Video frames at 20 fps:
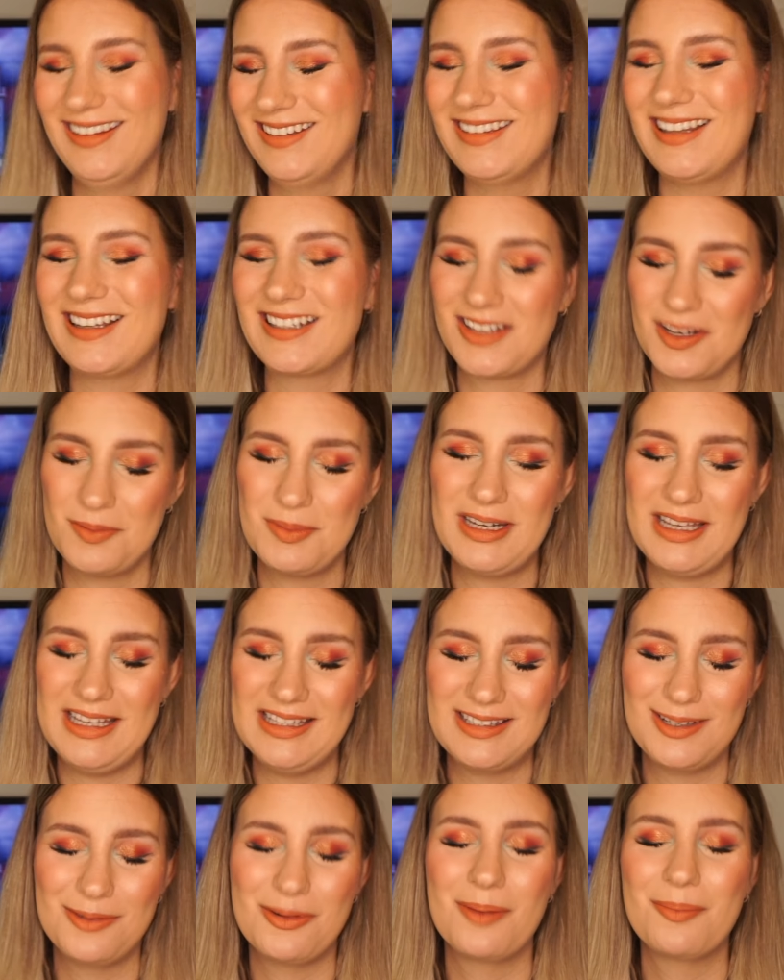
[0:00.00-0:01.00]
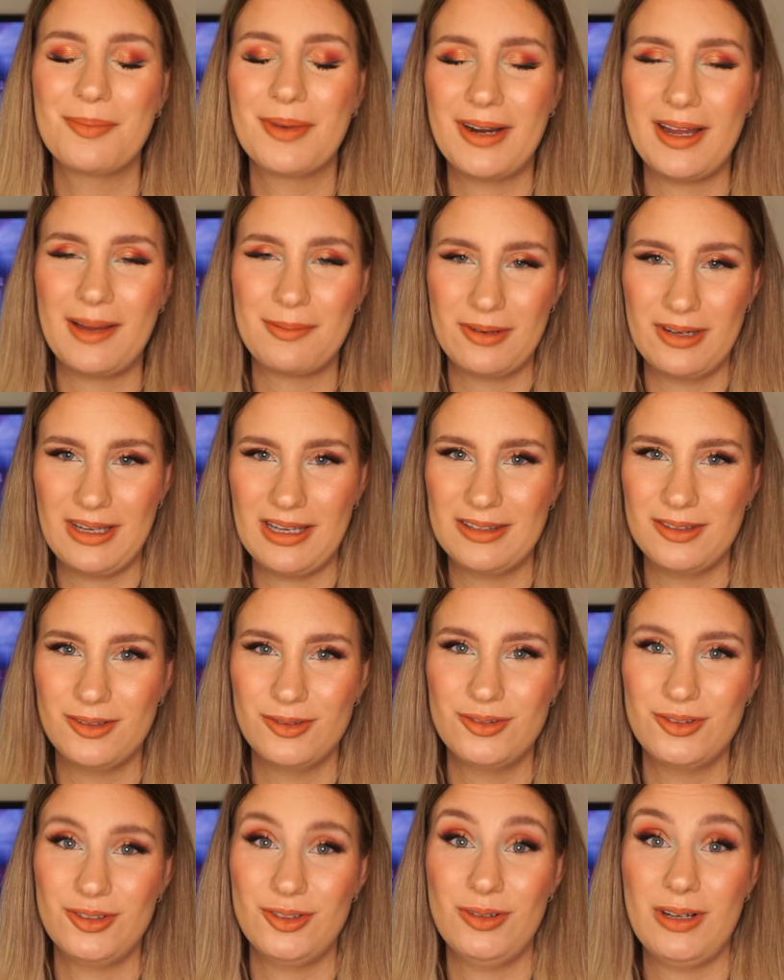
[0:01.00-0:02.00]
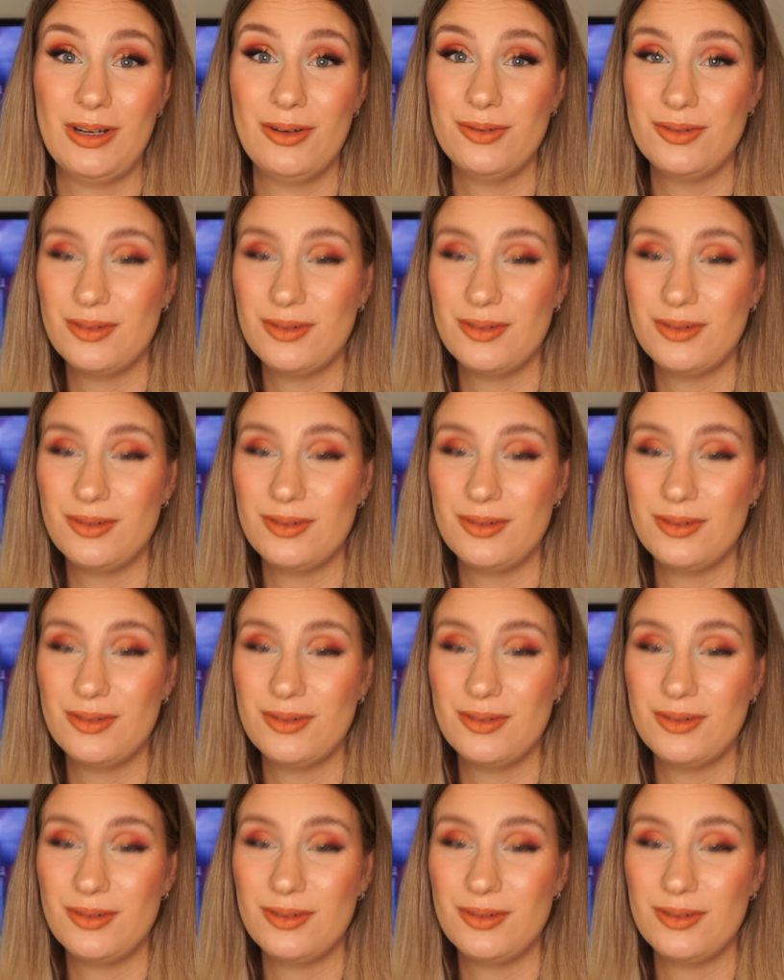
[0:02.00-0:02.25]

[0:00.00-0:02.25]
that's gonna be an easy one, but I'm gonna get those two out.